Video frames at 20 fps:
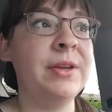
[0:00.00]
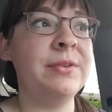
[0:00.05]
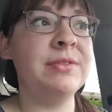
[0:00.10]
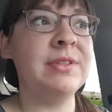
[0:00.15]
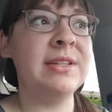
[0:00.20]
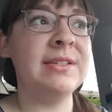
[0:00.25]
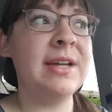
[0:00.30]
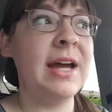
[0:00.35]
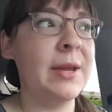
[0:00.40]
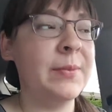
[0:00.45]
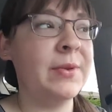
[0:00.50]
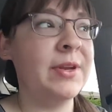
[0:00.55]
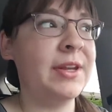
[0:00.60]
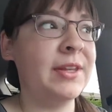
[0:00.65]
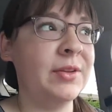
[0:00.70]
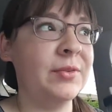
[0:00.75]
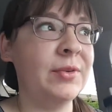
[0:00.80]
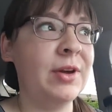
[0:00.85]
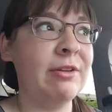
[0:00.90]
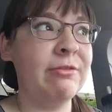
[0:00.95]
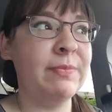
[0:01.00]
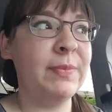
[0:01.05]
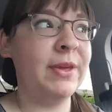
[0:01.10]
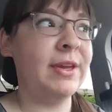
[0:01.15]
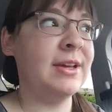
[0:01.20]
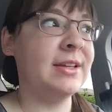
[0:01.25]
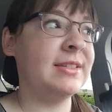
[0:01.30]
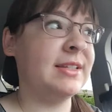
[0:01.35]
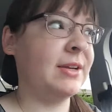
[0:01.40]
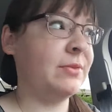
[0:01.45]
It was a diamond in the rough
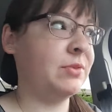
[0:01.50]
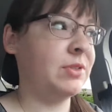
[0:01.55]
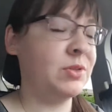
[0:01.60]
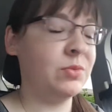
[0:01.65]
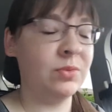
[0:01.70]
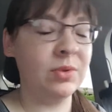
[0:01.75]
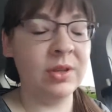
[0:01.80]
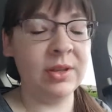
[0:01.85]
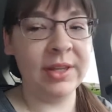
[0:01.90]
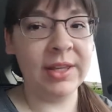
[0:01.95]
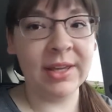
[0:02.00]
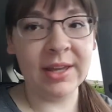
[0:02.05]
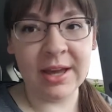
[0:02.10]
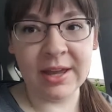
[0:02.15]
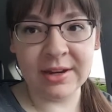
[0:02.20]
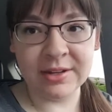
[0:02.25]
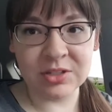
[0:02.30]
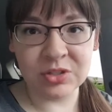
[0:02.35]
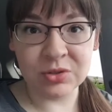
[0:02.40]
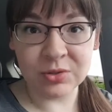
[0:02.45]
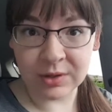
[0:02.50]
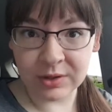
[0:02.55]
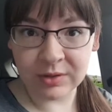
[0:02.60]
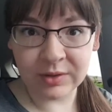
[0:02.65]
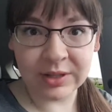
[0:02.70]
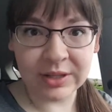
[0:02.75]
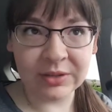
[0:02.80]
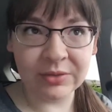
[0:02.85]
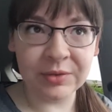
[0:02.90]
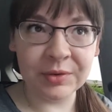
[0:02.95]
because I was really kind of
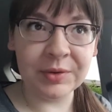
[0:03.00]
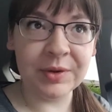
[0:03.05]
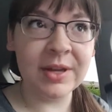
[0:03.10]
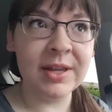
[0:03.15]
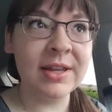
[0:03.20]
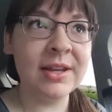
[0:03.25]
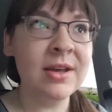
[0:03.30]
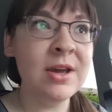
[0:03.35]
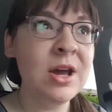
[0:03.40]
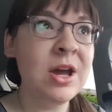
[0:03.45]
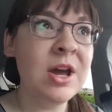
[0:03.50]
struggling through it,